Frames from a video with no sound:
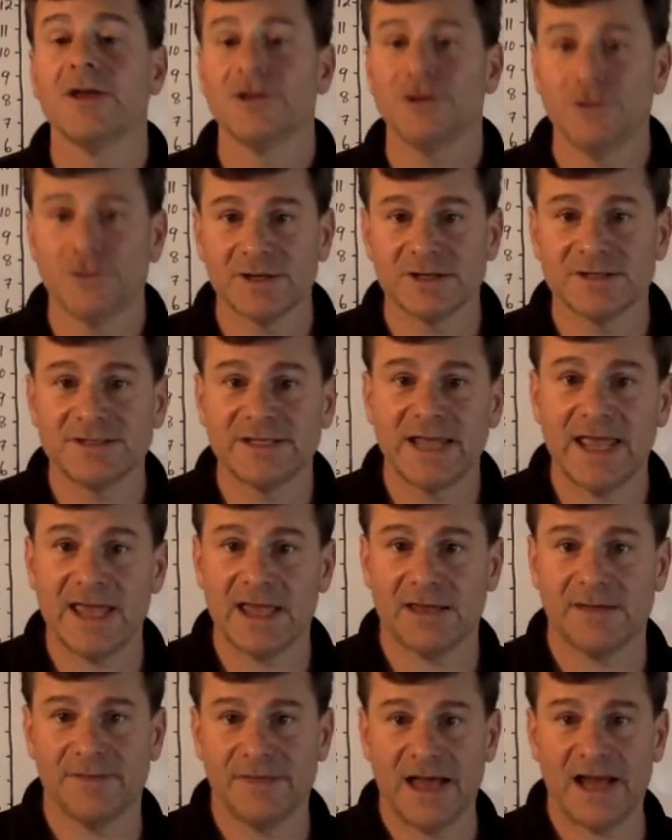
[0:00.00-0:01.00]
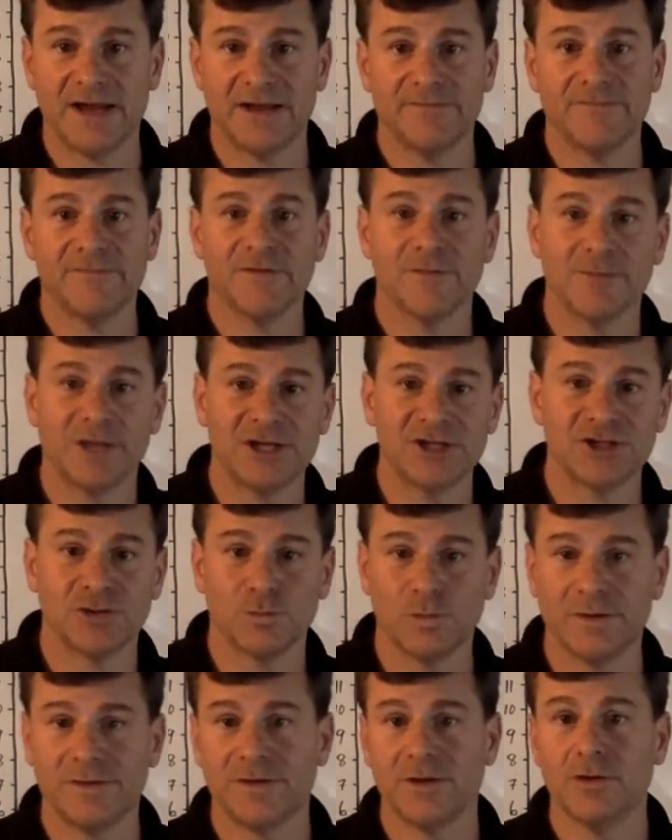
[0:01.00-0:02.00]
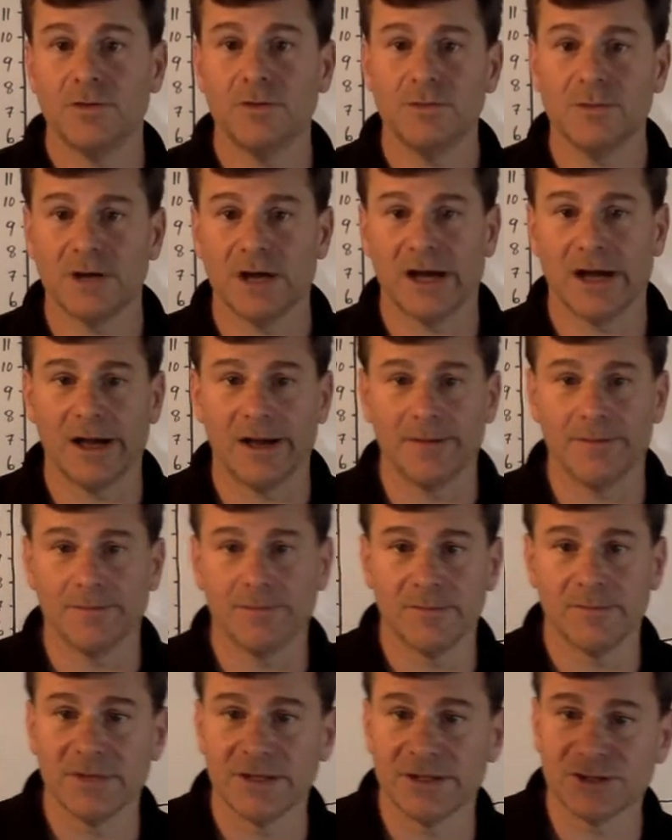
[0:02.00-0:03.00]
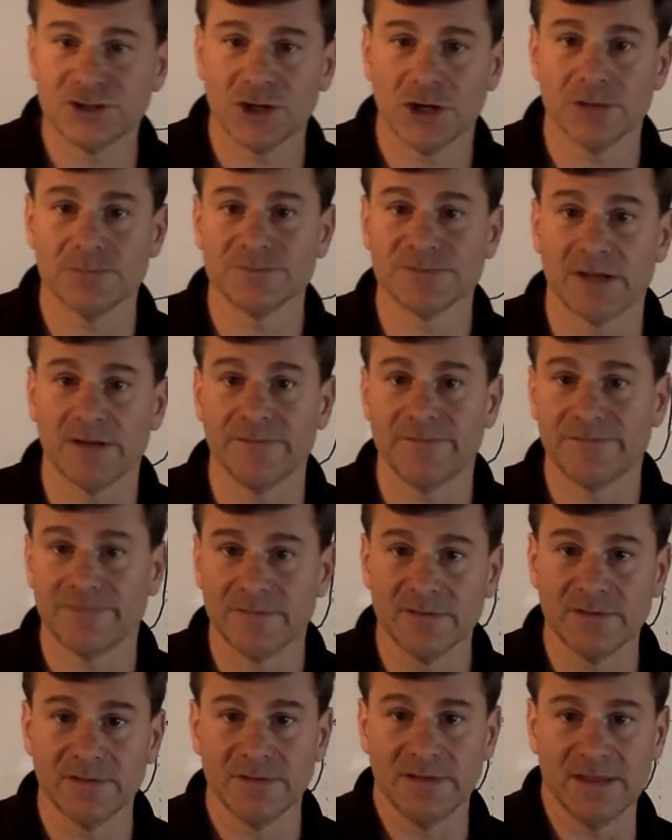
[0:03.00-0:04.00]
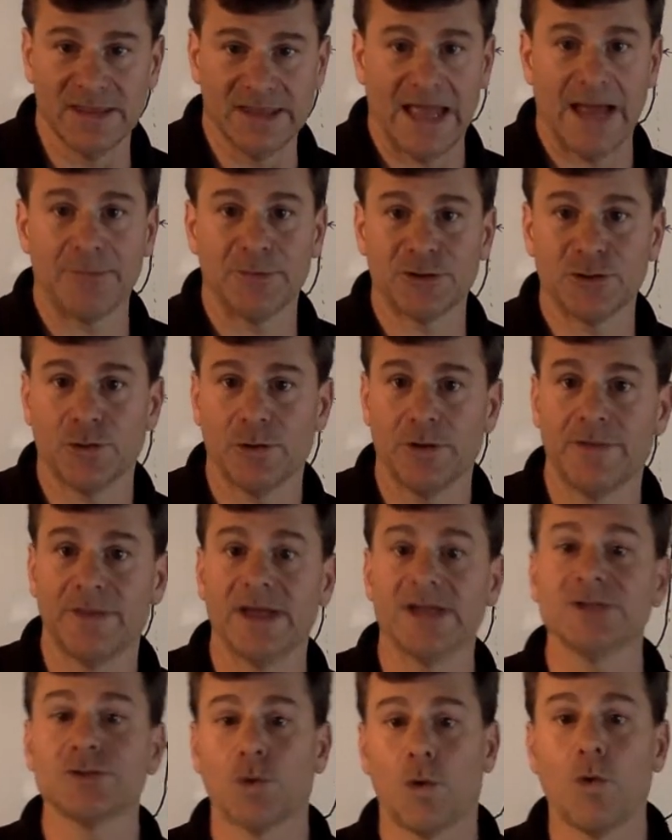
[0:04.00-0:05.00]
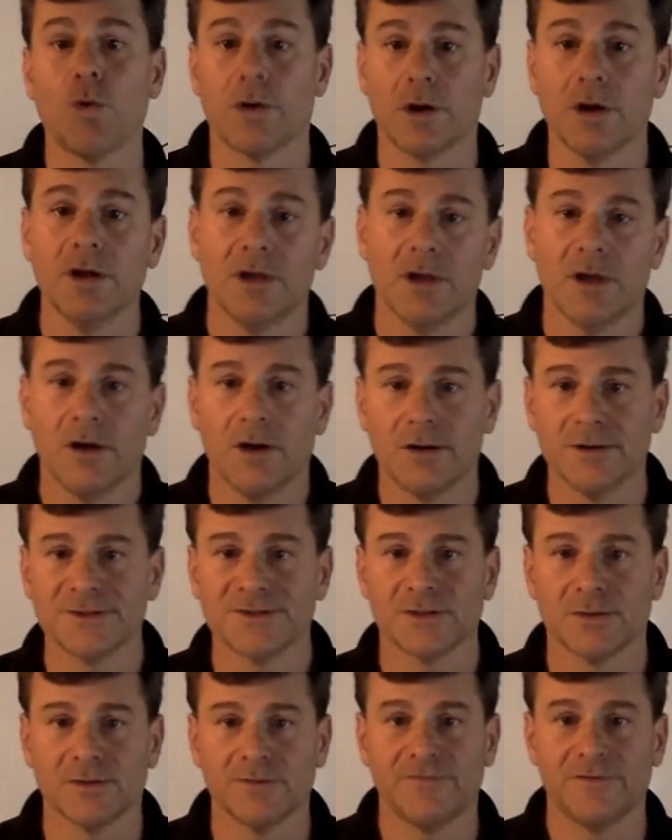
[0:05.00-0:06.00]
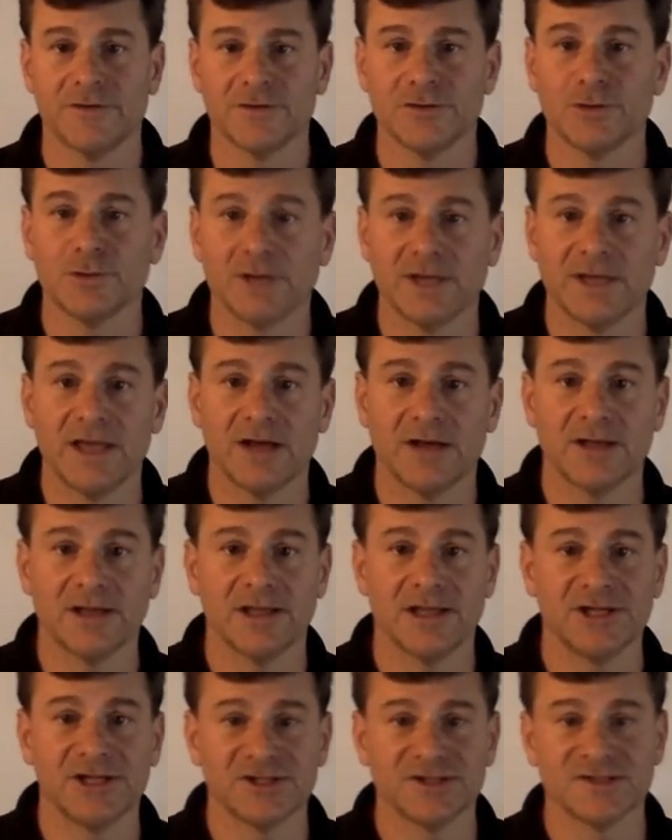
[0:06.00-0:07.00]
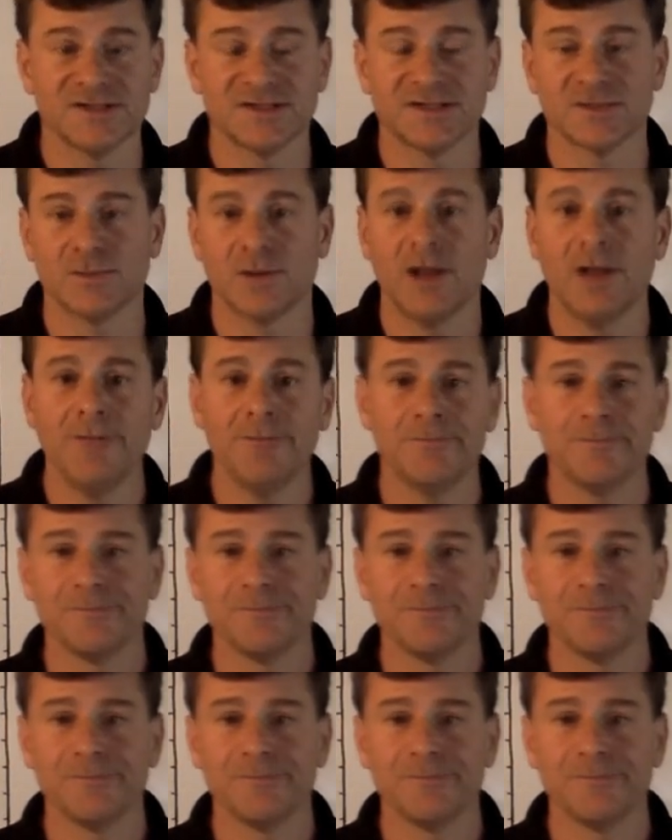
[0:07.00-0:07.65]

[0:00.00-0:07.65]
You can take that information with you in terms of laboratory things, or also if you're doing calculations as well.